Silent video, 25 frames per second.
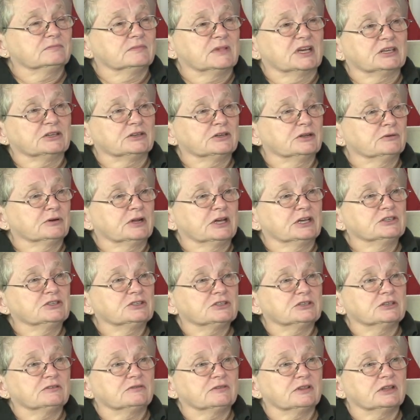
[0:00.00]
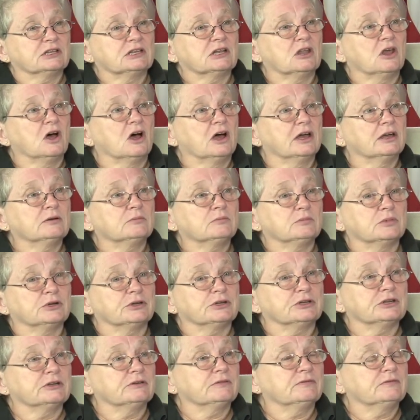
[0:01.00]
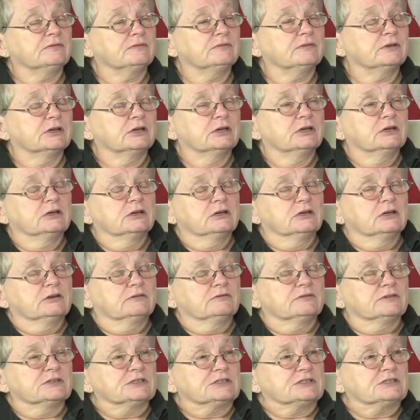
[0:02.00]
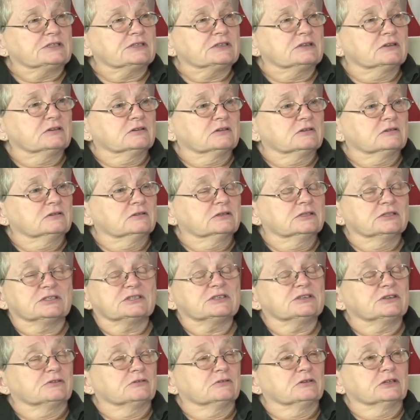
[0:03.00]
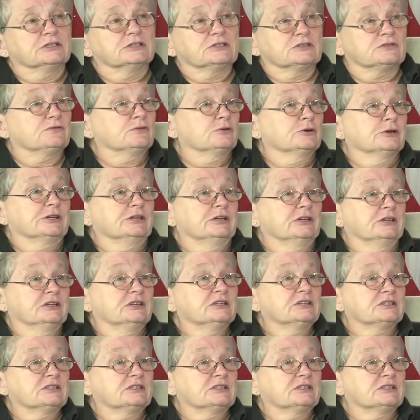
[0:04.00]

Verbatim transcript: make a donation if they'd like, but if if it's, uh, it's still, it's free. And